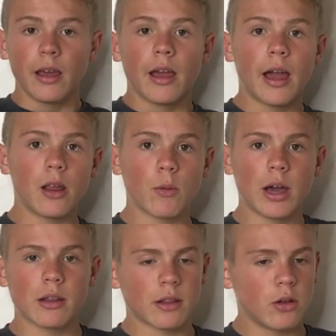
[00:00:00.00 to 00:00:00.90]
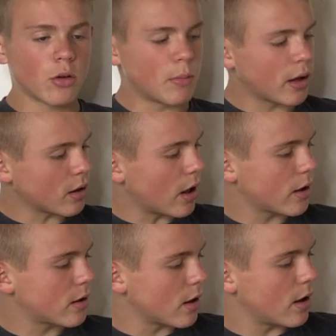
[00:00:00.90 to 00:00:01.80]
anyways, you can make like
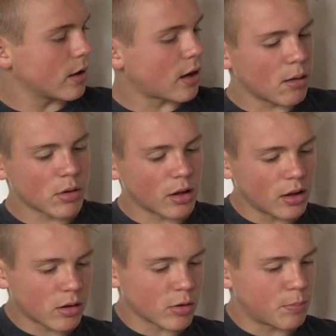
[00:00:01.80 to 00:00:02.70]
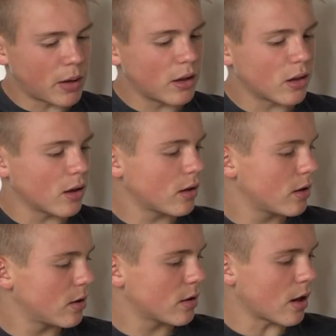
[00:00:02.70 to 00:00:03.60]
games on this with BASIC.
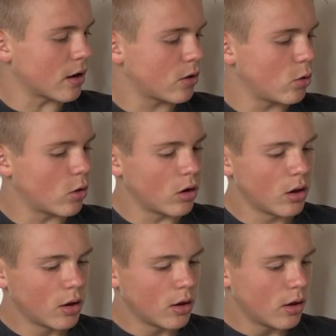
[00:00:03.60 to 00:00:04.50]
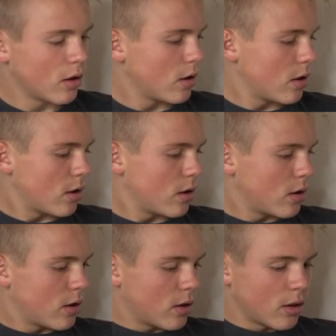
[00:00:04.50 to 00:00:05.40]
It's kind of cool.
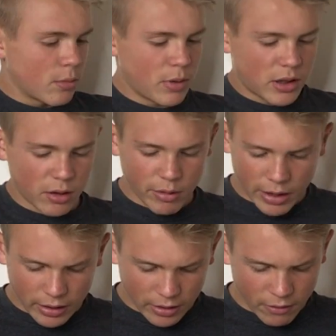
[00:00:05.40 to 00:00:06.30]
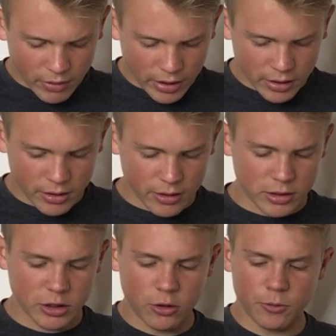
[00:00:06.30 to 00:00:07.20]
Let me see what I can get running here.
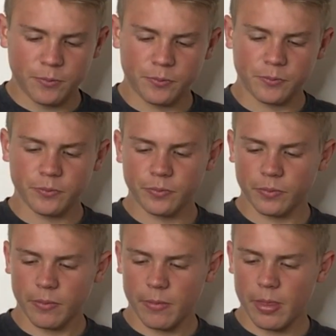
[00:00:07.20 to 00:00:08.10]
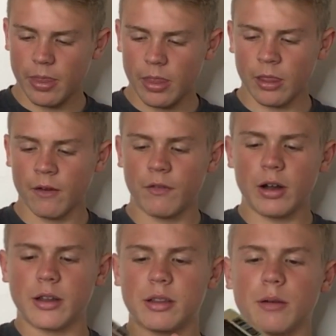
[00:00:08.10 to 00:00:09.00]
So,
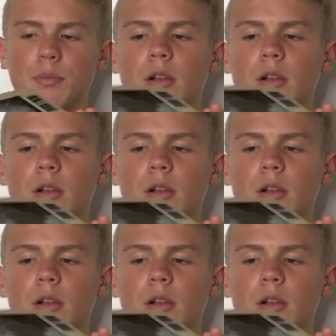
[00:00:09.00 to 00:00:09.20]
very simple